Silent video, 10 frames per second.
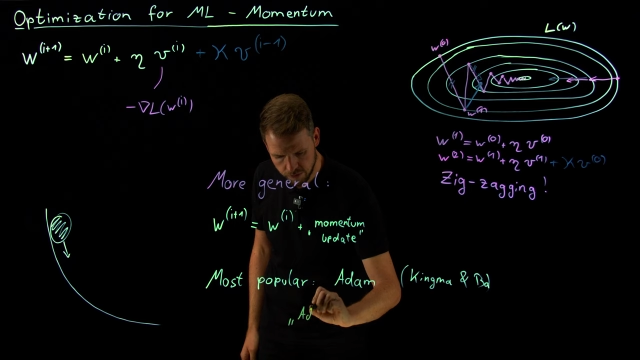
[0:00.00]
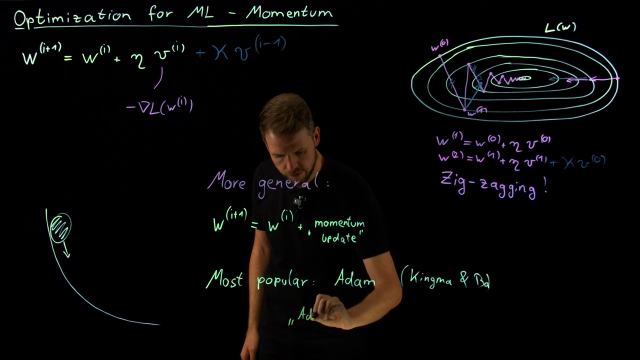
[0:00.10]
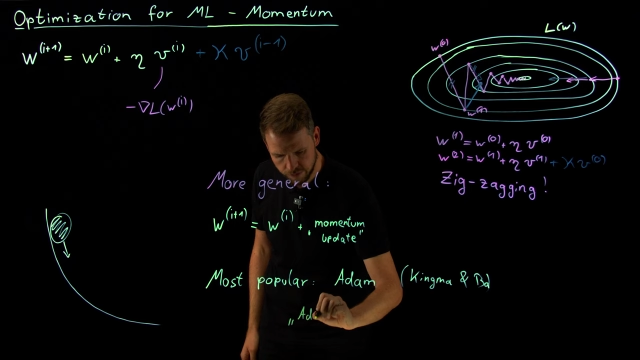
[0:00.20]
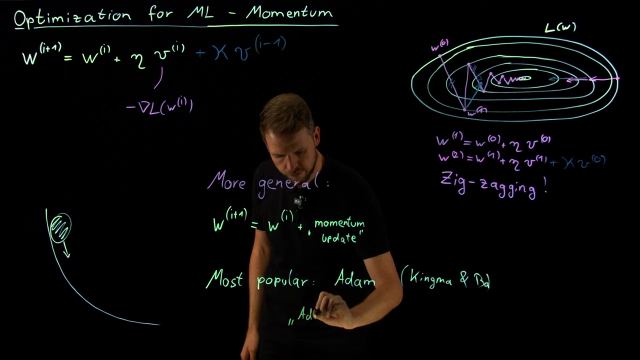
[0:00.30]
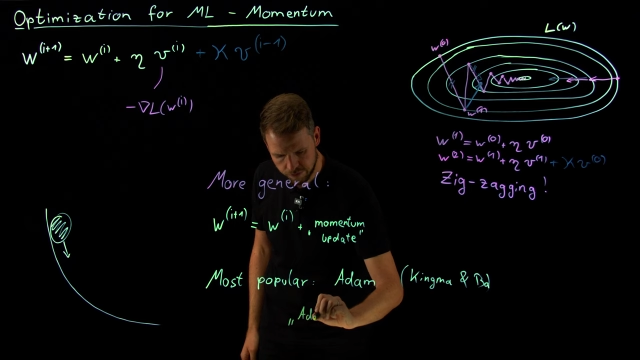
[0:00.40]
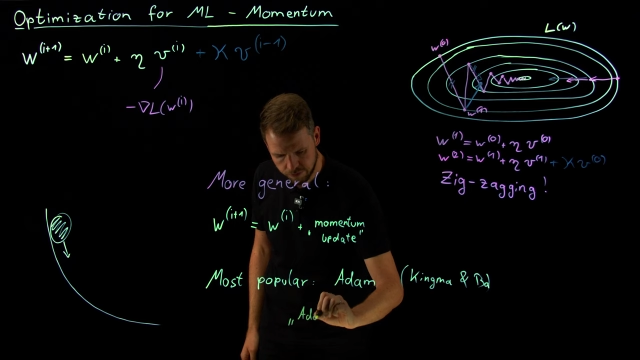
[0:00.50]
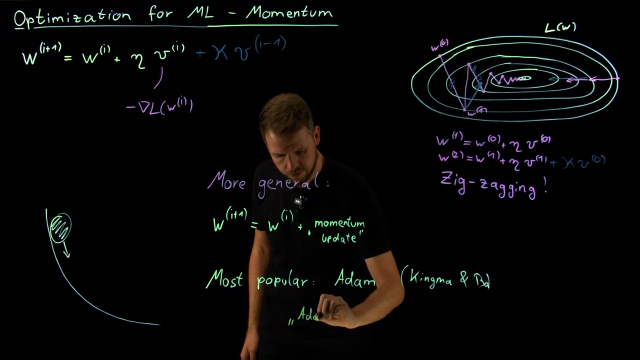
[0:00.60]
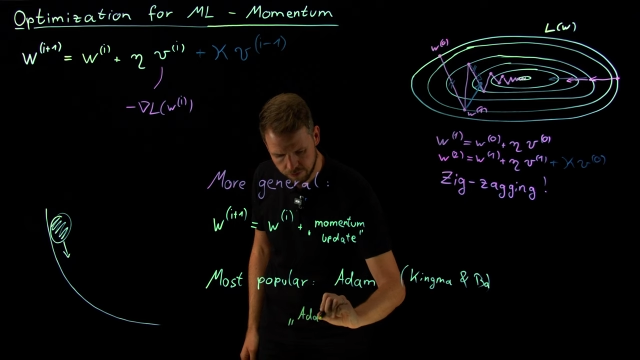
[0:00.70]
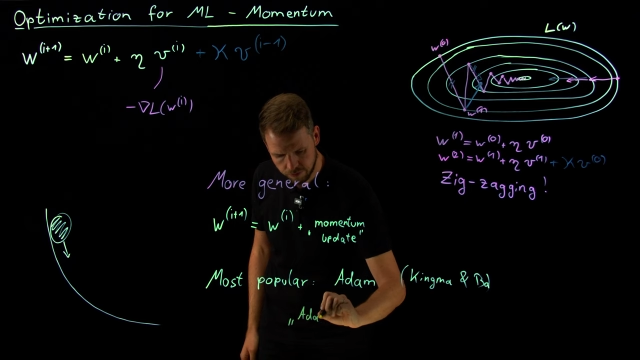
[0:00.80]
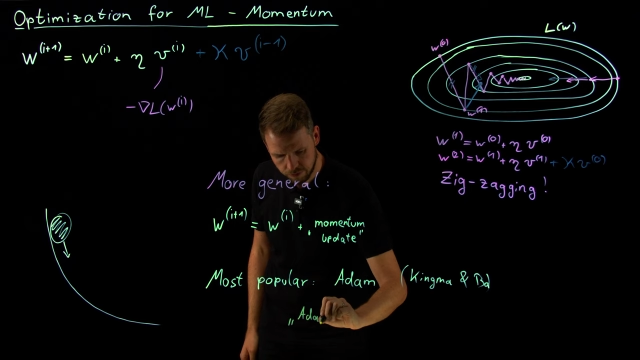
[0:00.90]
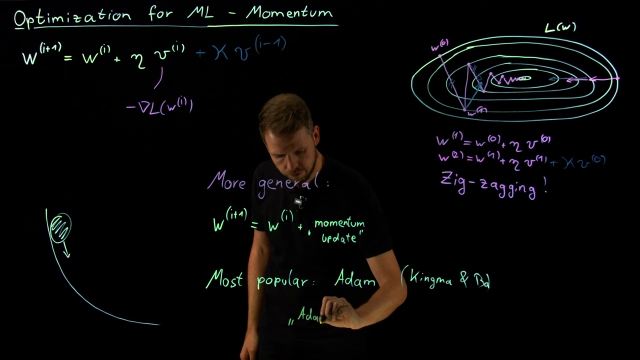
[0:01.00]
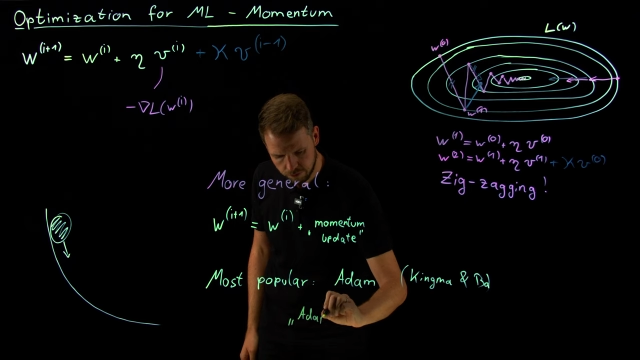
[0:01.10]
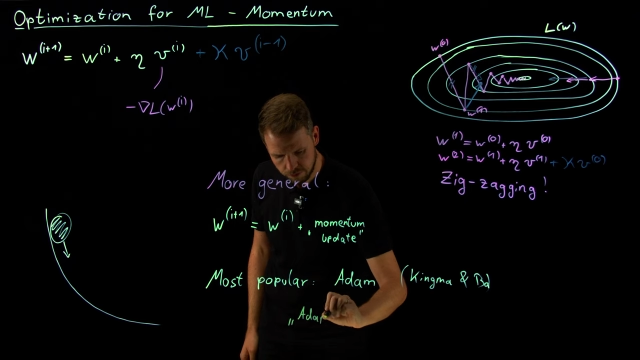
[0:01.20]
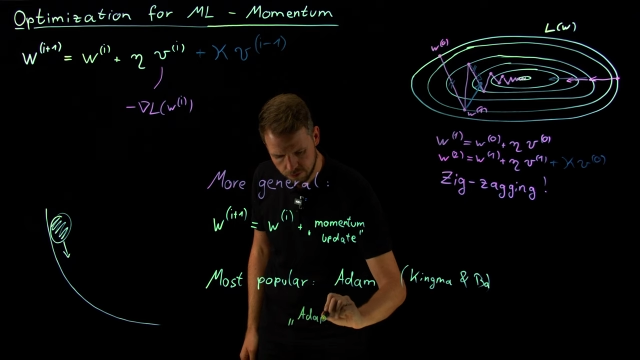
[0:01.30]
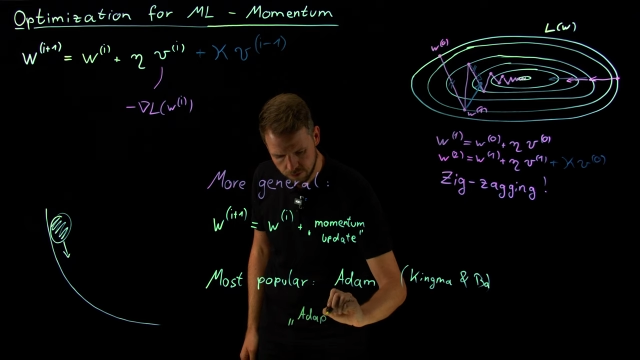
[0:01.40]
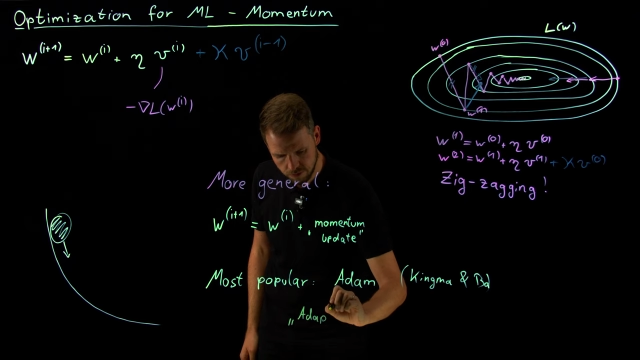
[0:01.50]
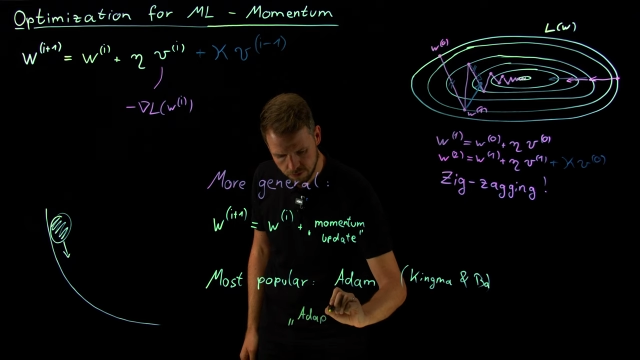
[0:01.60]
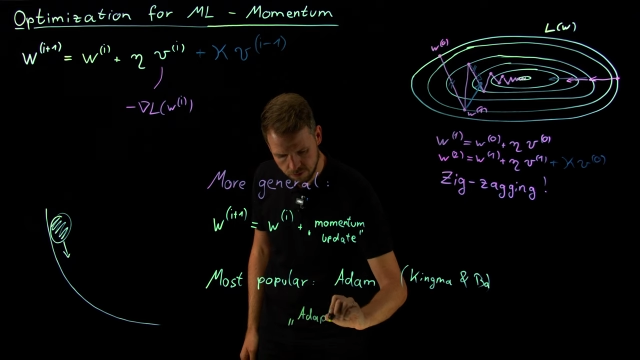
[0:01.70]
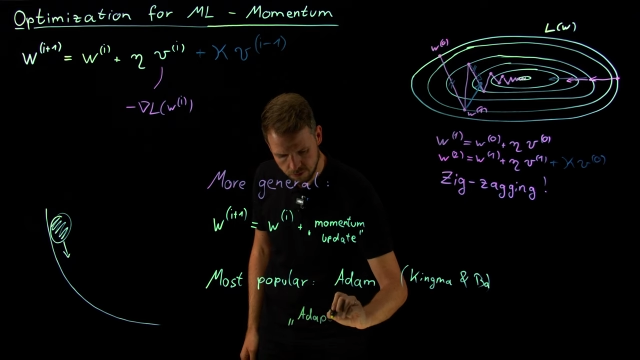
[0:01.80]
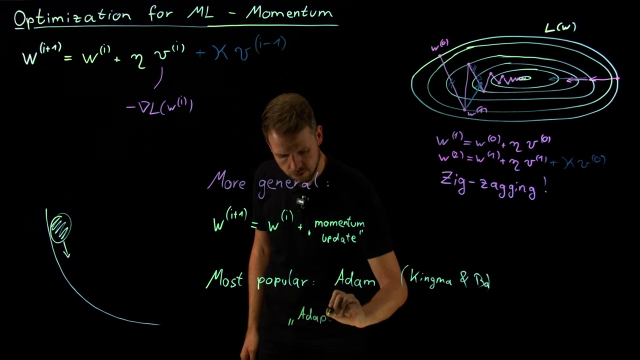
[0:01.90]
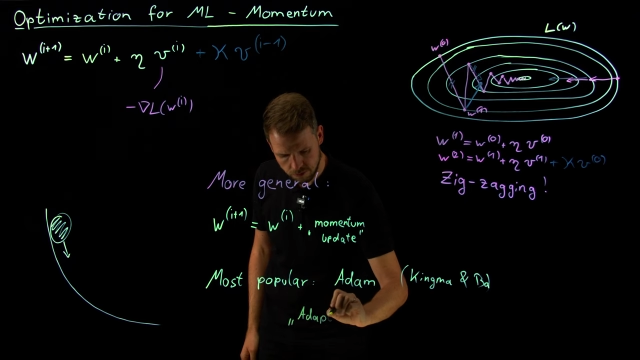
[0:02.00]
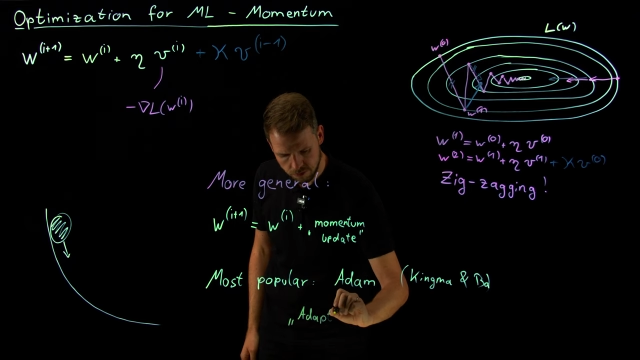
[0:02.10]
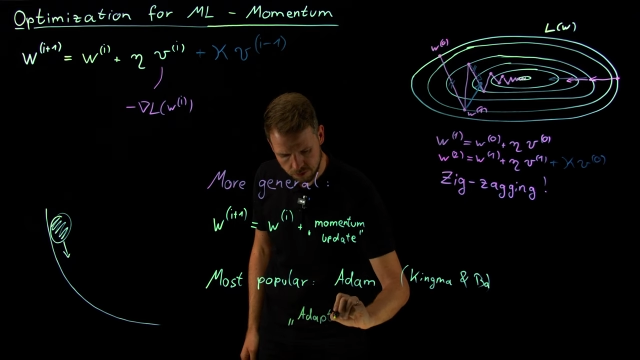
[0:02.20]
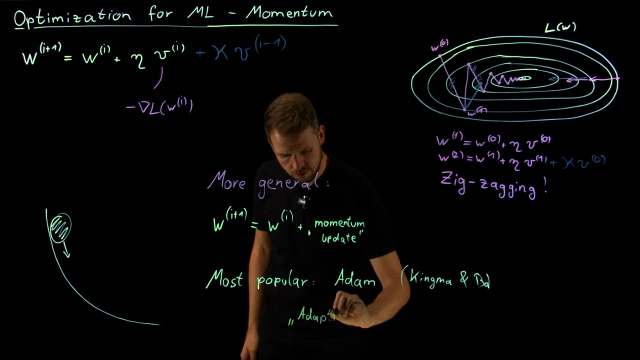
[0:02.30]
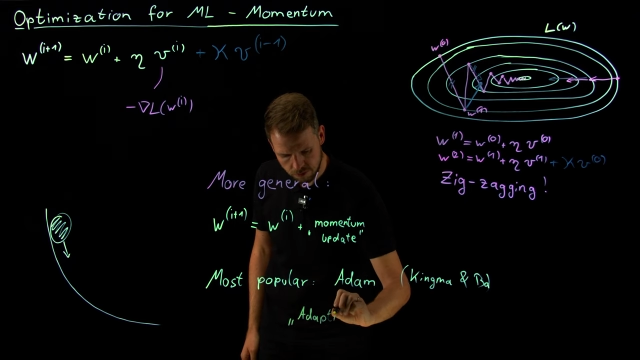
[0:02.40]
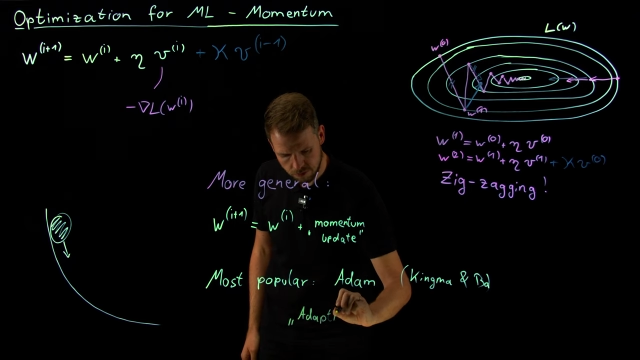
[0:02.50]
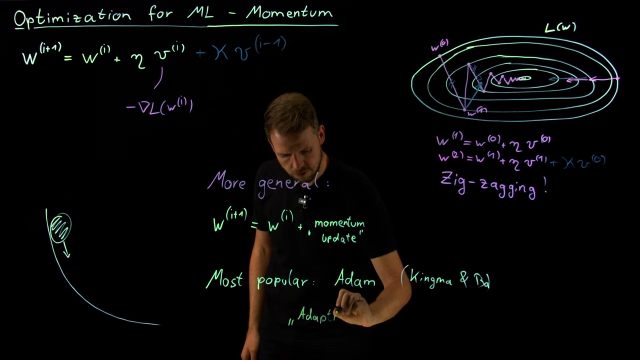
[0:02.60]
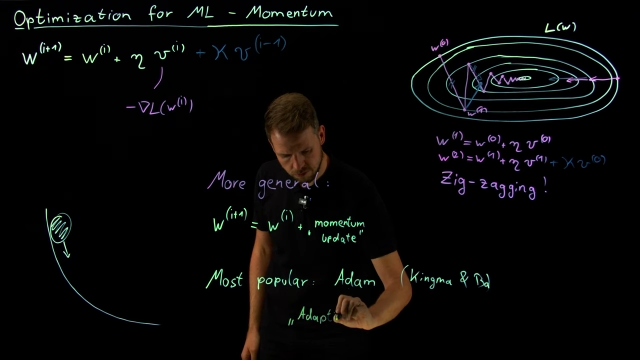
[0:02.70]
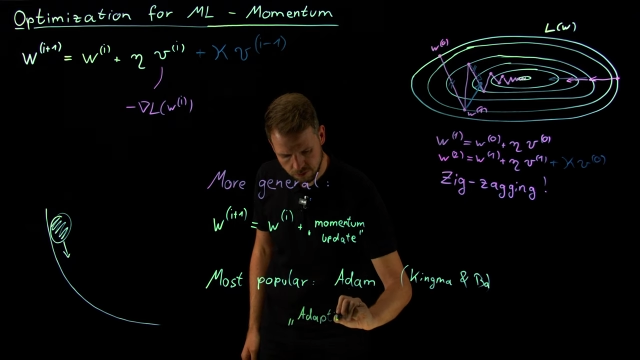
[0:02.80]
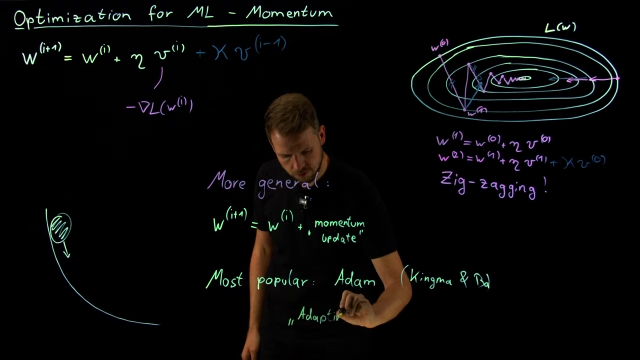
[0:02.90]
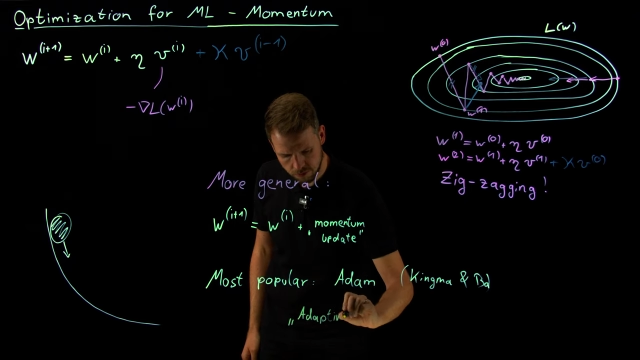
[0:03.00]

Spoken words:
(no one is talking)